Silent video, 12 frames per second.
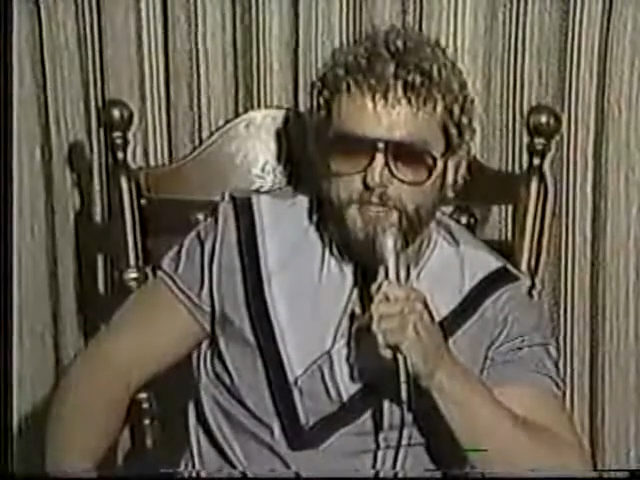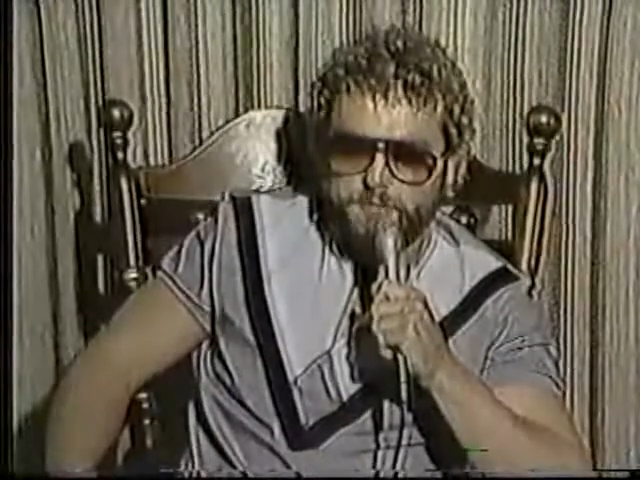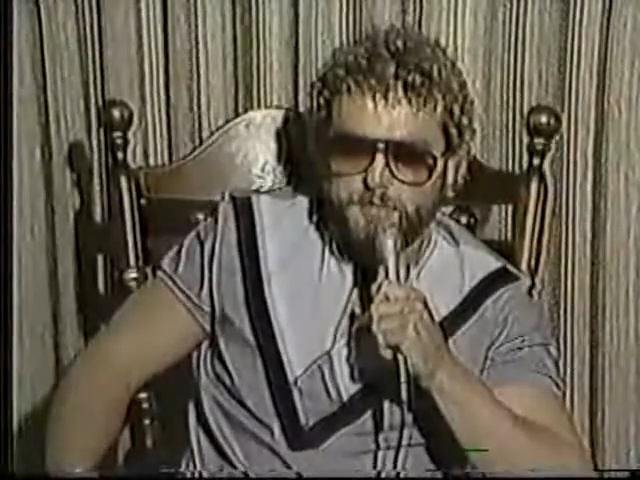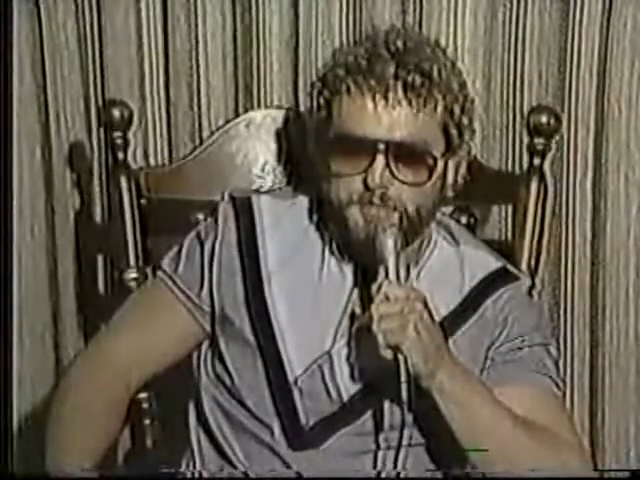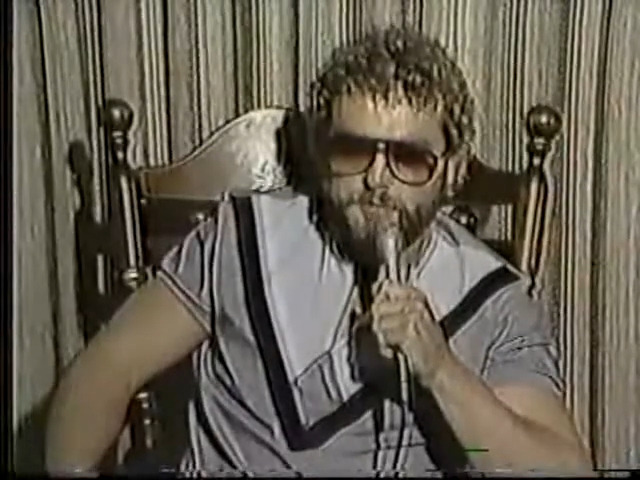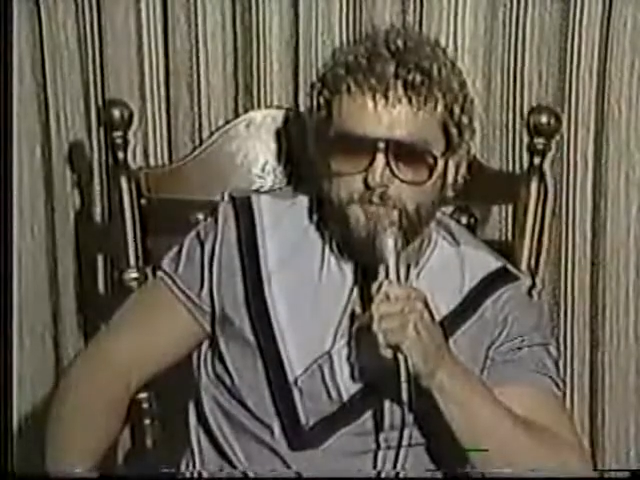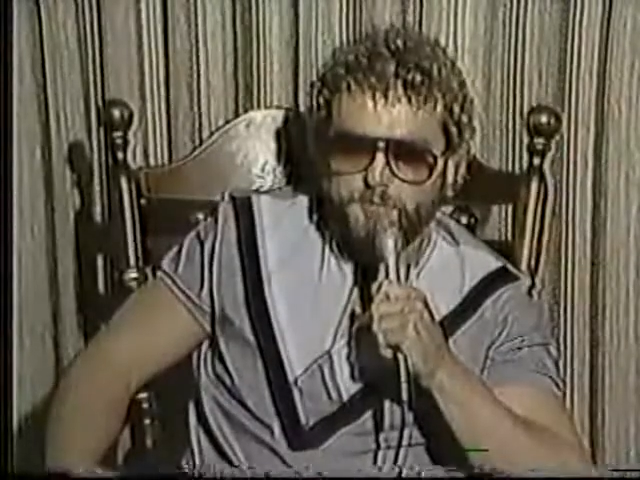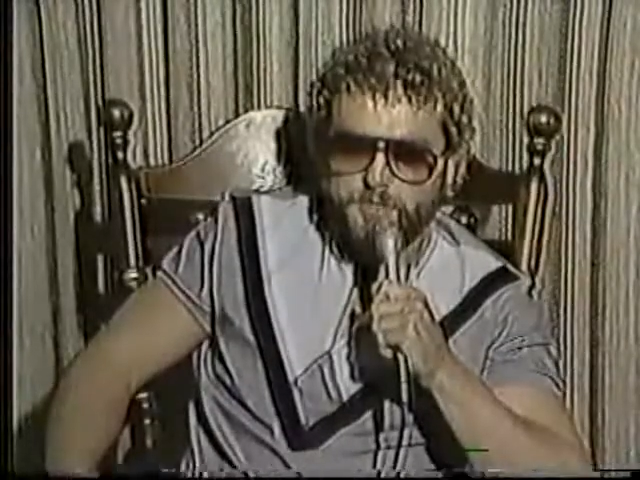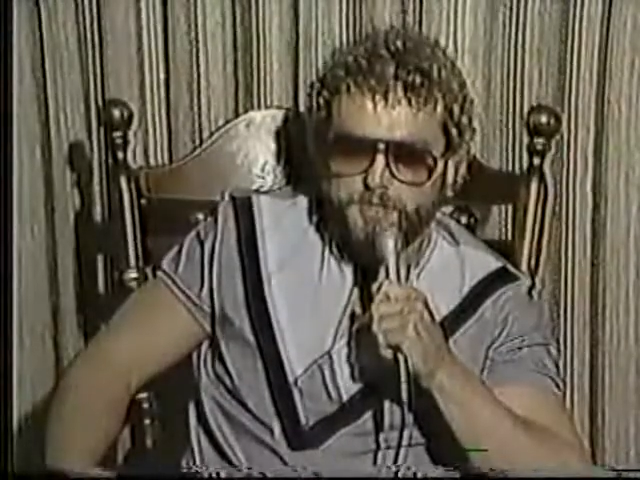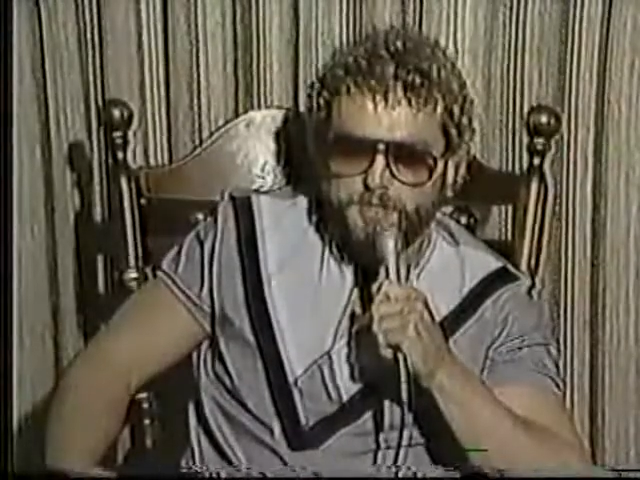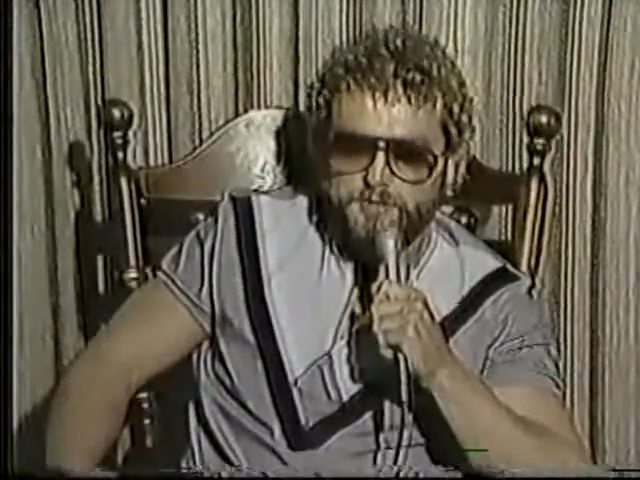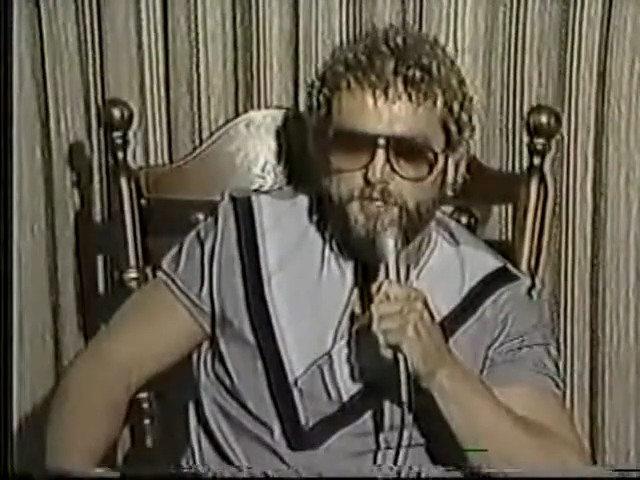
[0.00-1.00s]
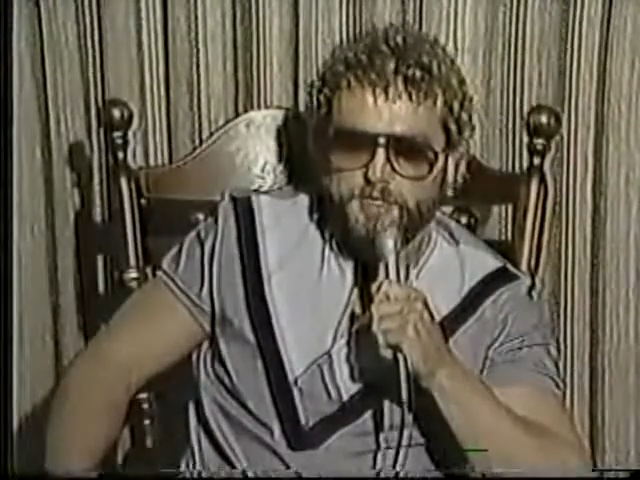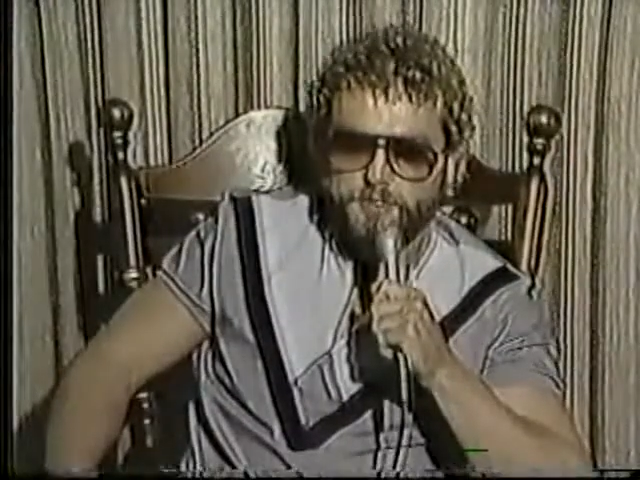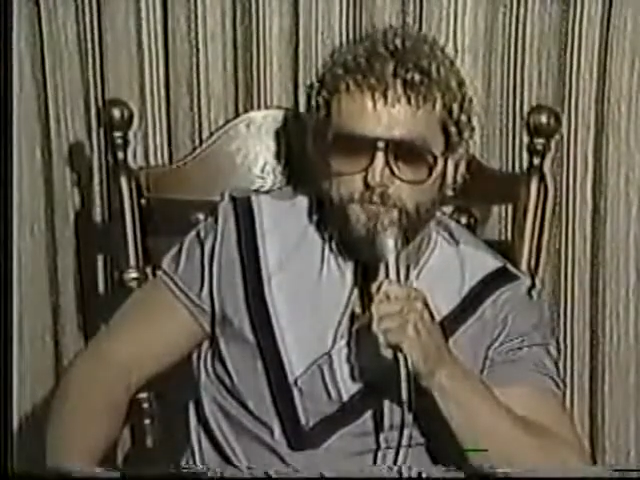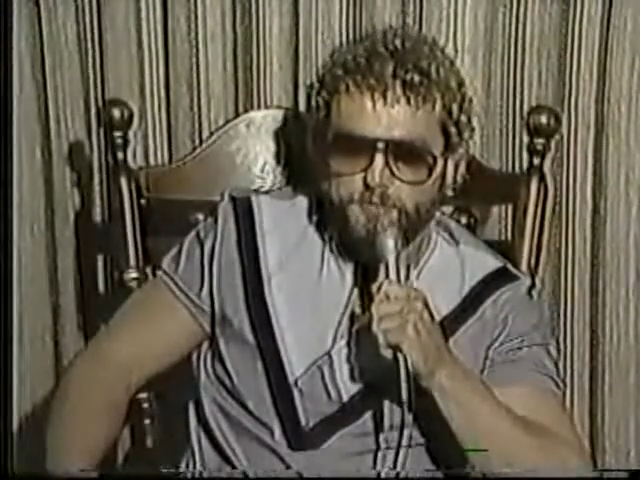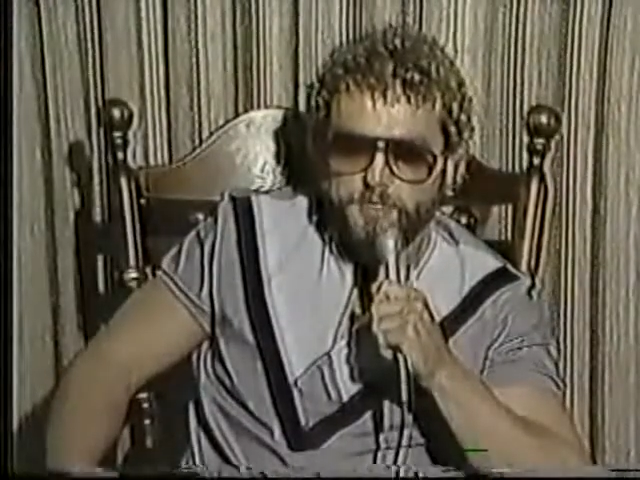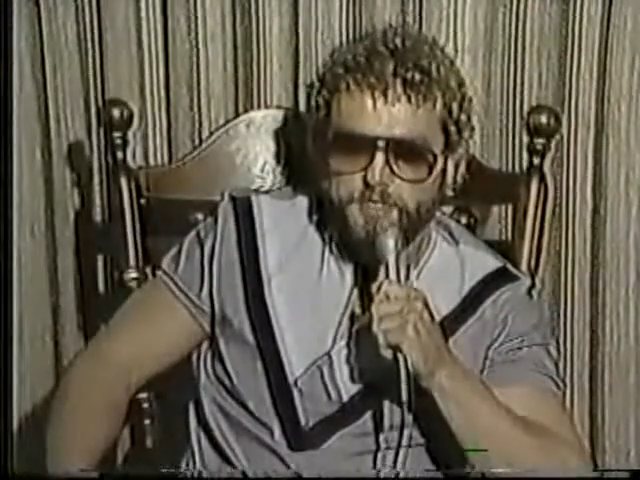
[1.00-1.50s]
But the really thing that
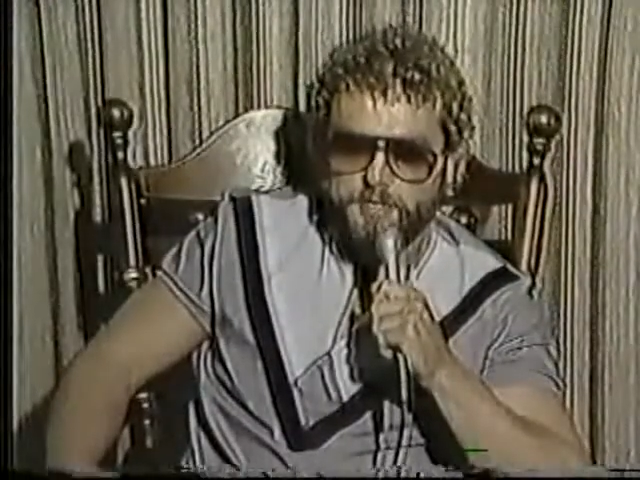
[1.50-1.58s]
really